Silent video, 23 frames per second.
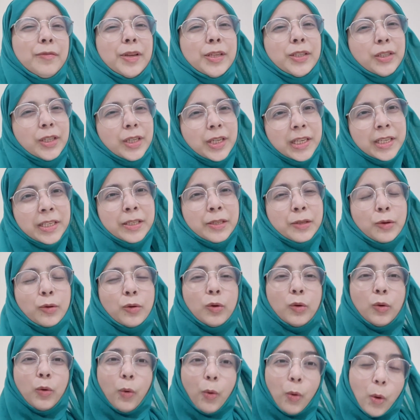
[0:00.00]
which is
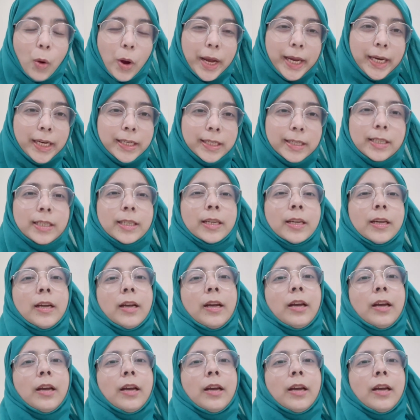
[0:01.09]
quite